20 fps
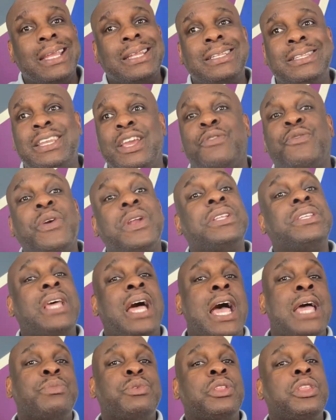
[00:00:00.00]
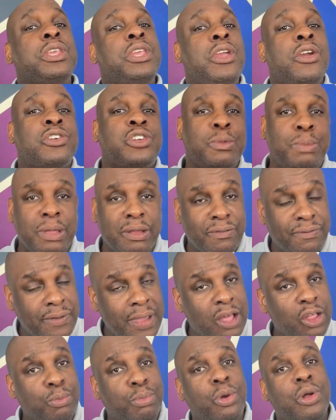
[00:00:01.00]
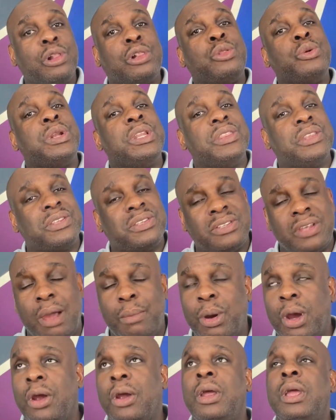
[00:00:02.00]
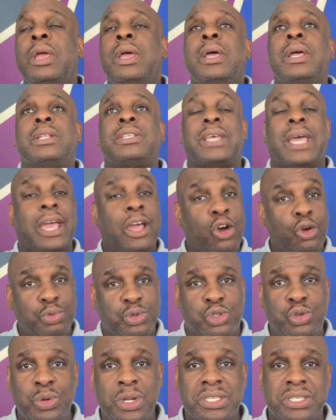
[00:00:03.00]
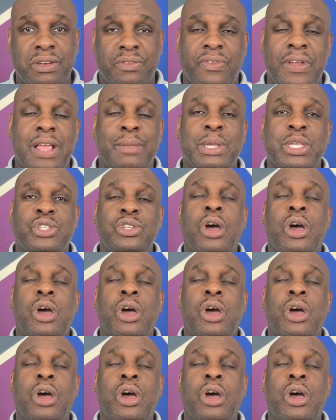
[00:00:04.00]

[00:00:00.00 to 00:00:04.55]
different times of the year to be available, including the summer, to help students and families.